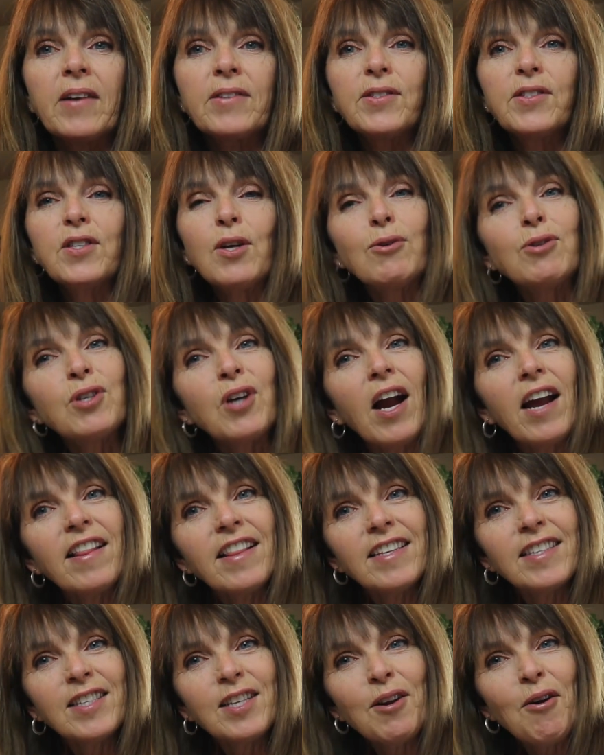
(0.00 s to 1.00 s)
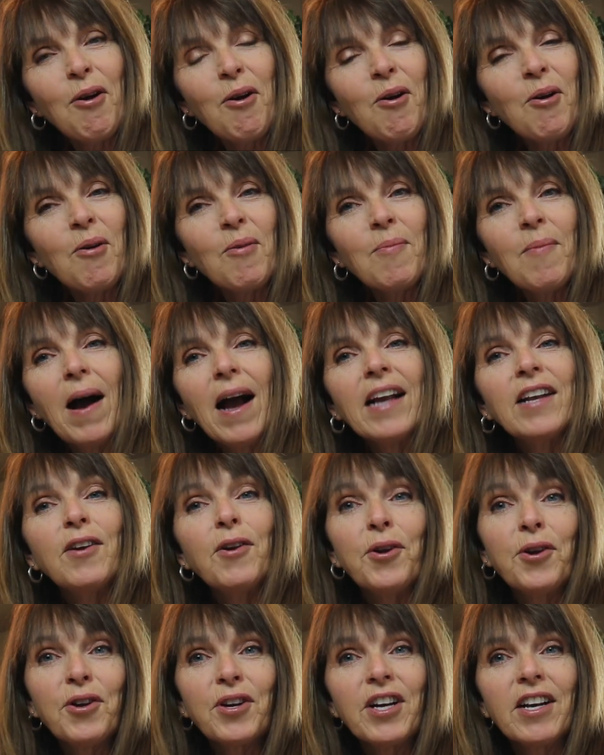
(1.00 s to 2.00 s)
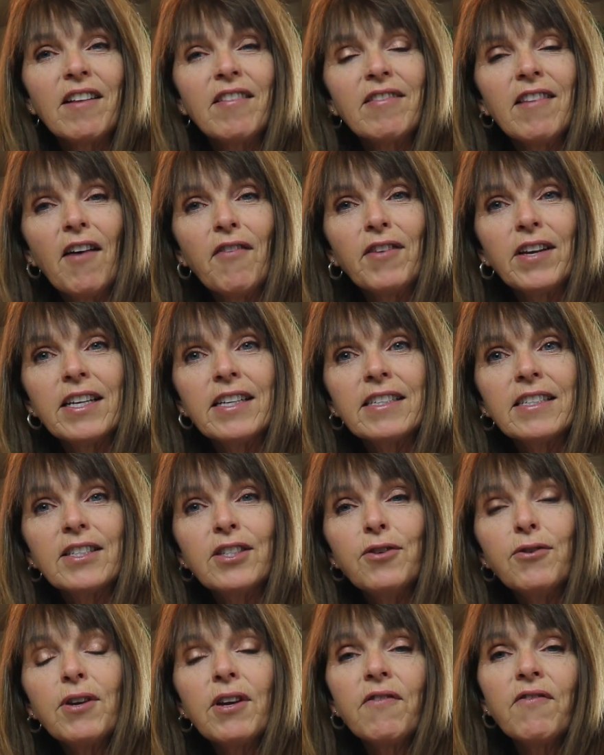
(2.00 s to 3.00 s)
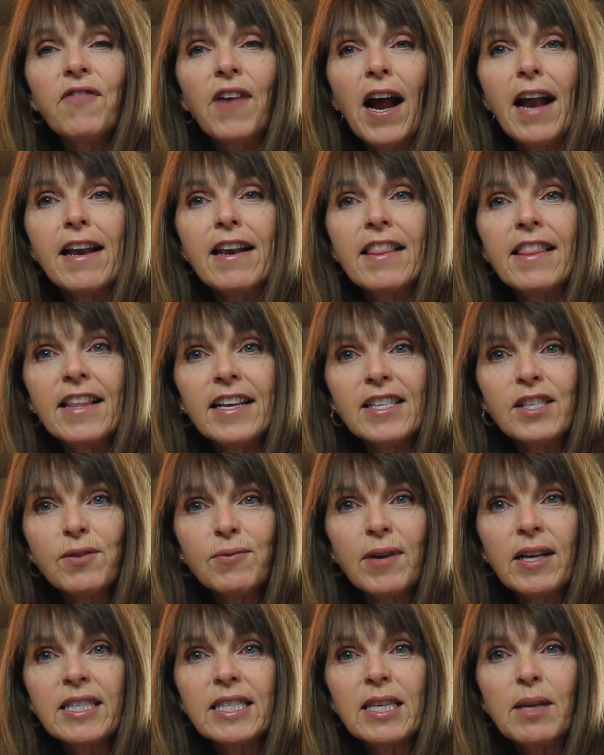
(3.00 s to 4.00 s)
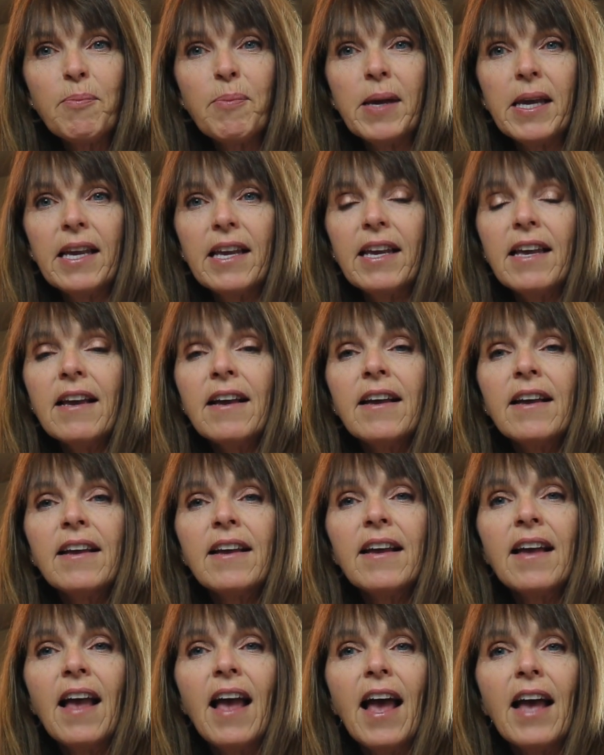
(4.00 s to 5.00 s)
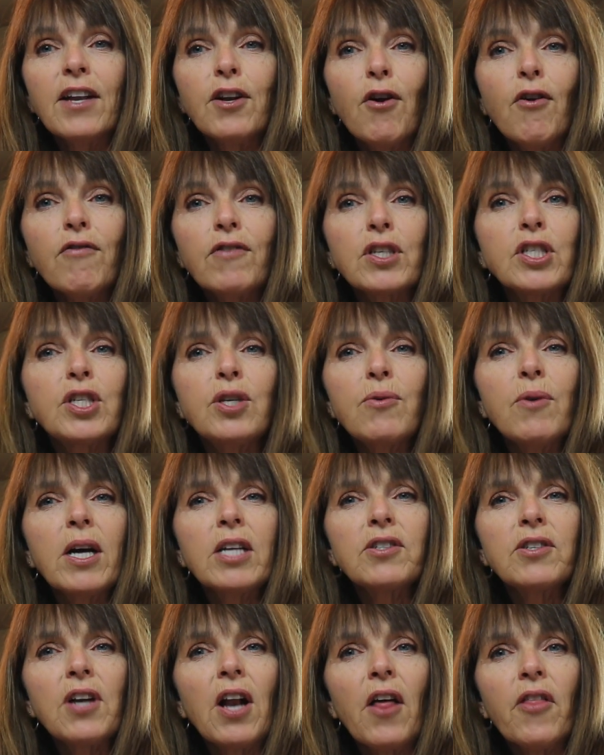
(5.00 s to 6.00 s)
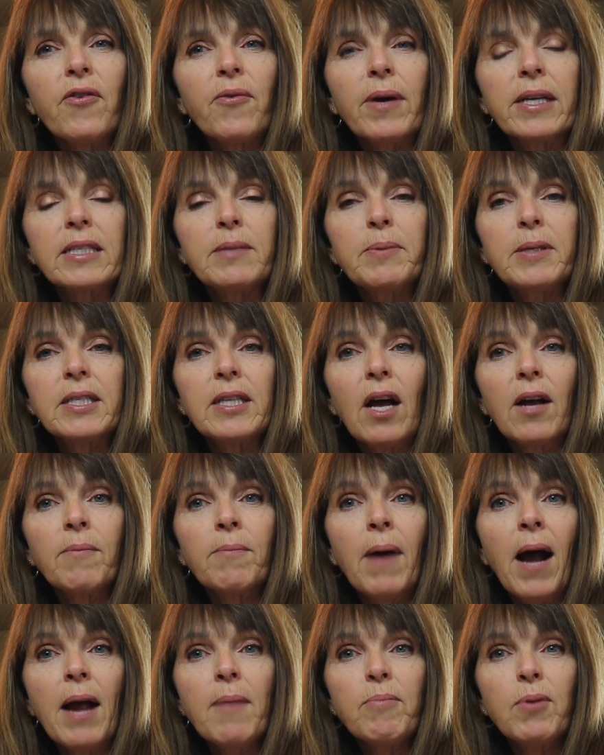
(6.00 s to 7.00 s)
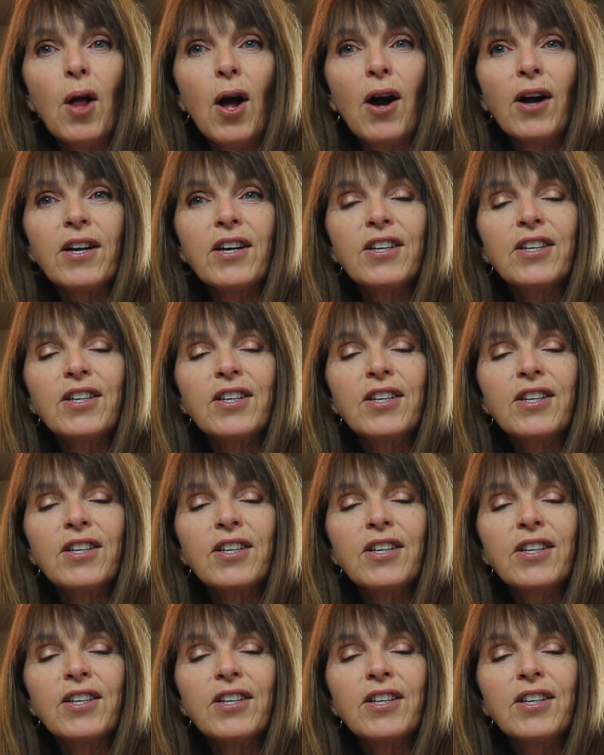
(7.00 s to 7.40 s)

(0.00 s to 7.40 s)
So try this at home. I know you're gonna love it. You can find this recipe and over 200 other recipes on my blog,